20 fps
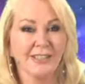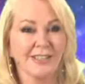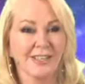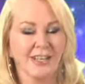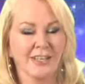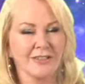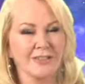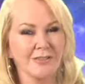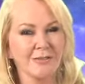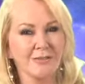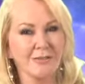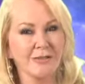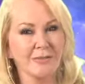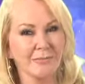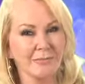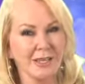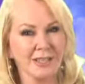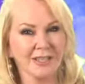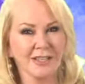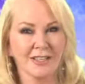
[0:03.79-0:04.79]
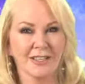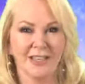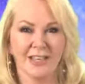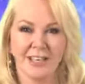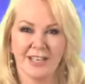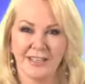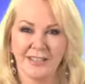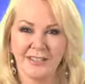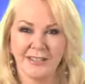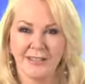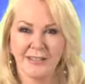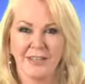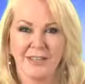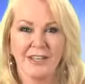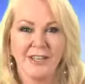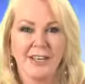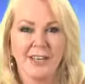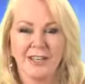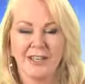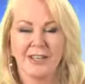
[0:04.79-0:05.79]
Now, your month ahead.
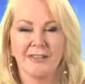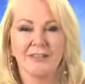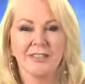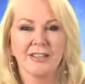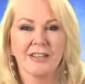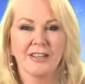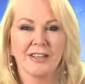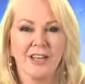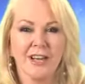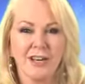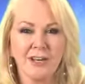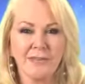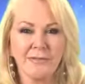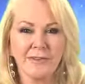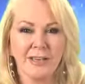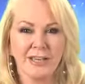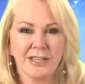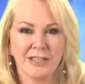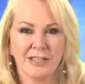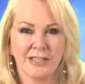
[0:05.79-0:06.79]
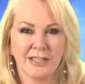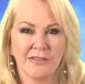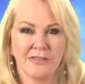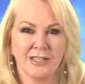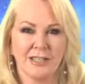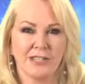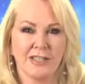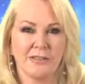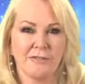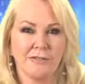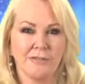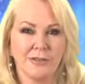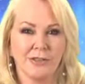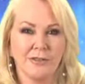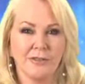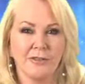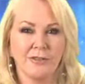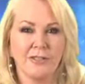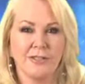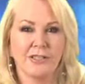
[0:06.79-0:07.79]
There is a lot of activity for
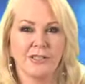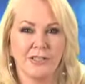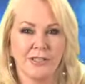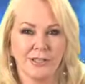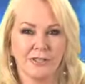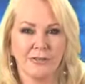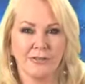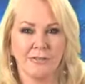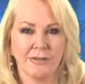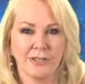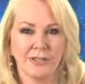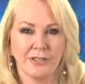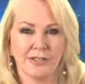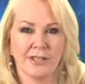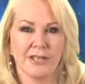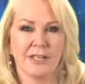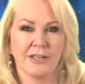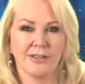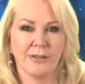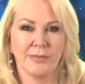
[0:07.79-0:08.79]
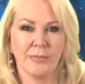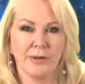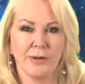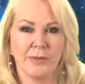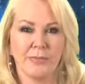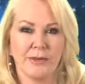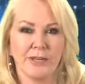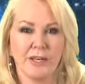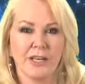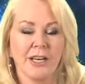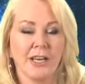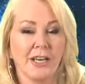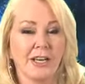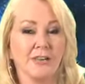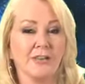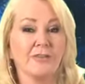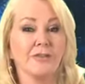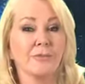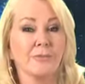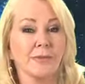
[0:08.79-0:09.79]
you to deal with at the moment,
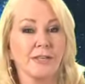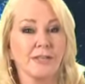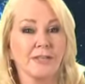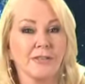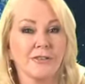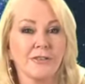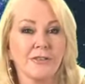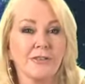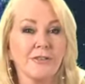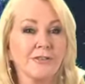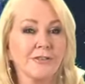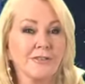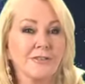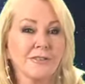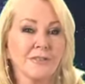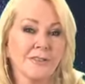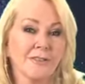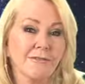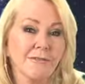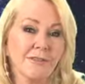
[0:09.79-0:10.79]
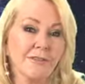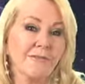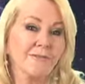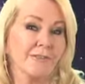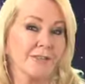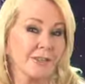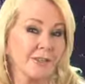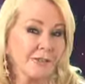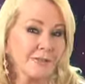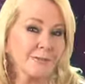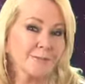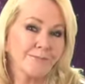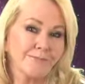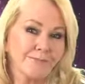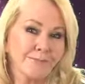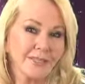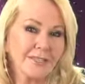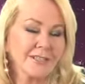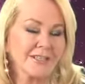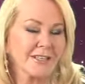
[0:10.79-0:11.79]
and you could be excused if you feel,
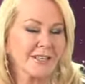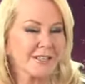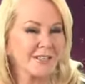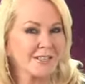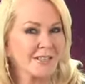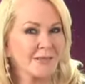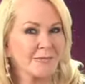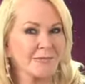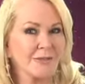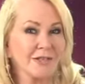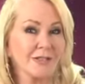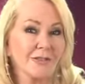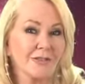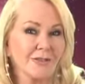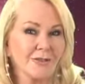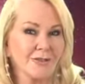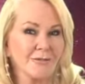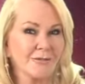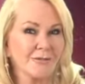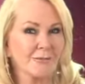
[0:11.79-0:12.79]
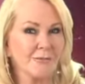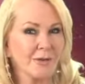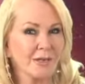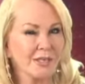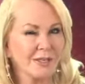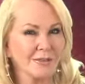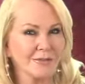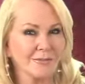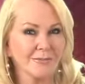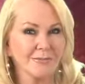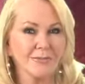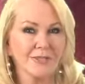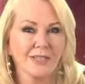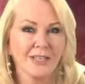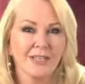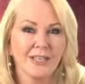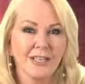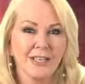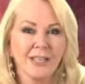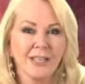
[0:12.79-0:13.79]
let's say, somewhat overwhelmed.
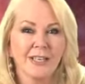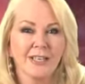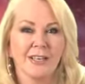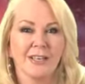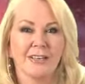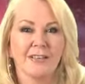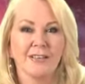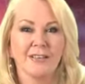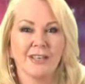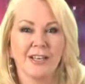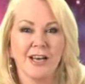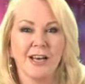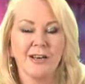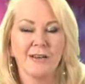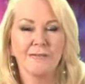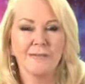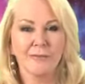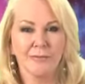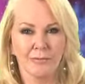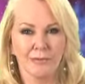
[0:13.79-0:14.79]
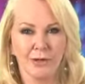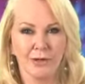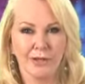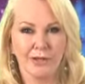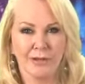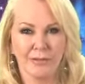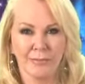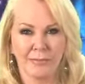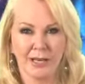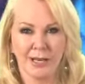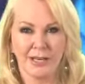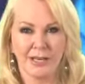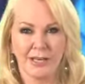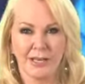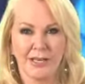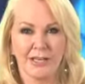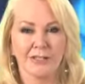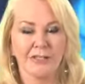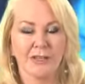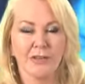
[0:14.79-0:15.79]
Now, love, work, and money,
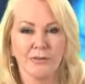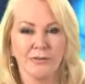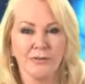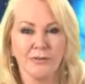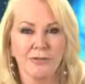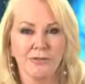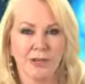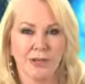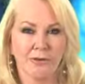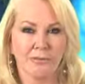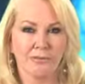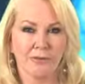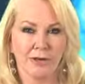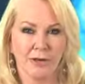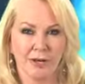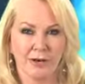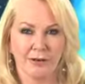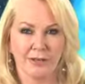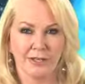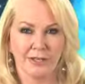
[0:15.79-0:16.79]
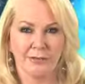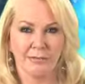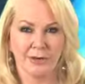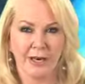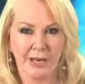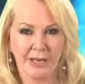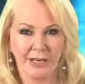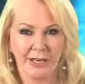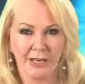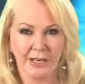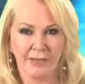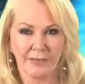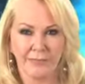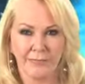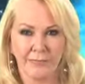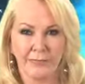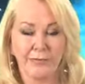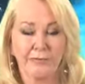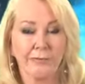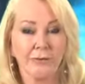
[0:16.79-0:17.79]
it's all top priority right now.
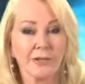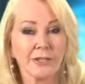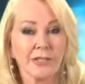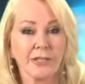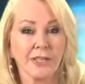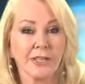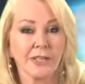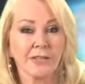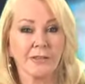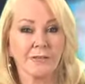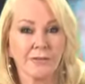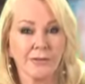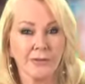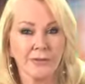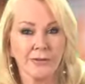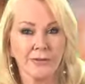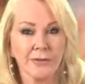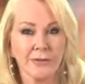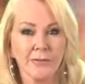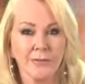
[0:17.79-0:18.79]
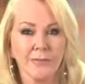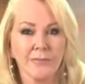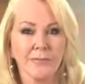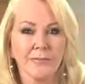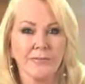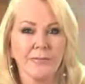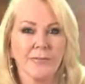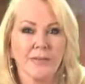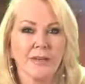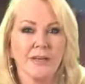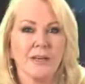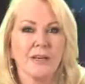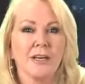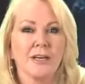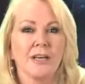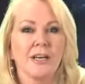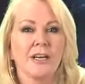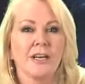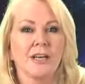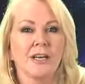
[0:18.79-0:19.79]
Fortunately for you,
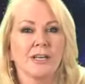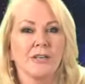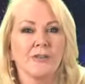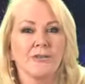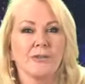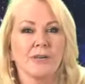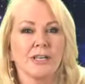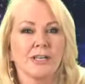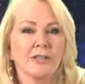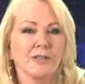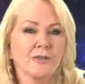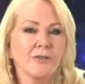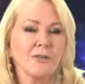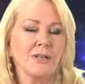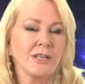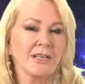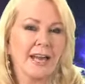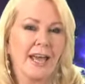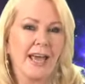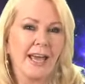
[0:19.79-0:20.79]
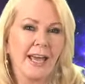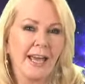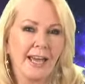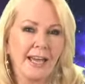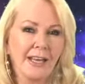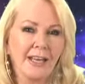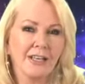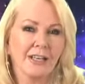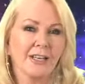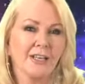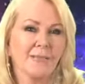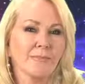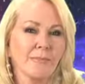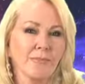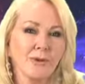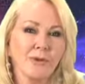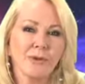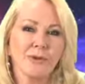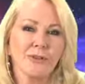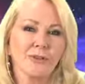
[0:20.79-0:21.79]
you are good at handling
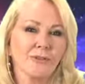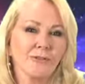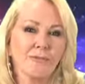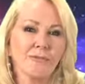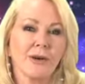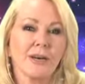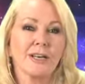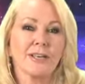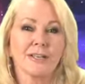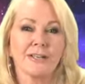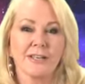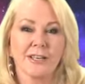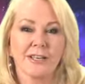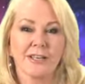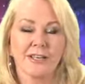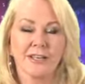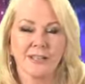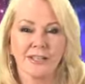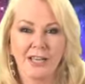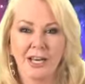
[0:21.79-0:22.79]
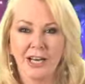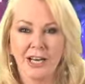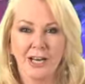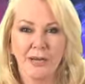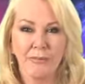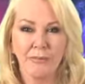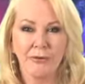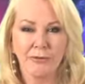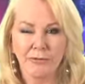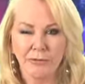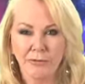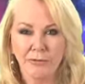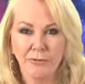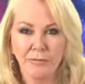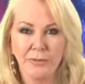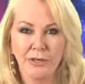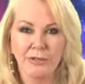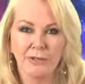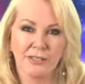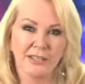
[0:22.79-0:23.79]
more than one thing at a time. You're a good
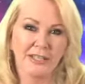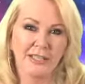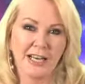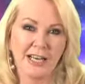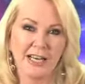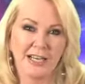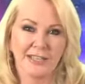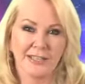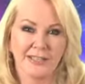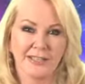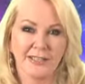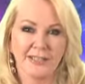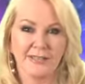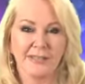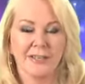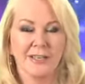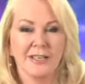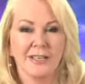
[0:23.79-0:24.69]
multitasker.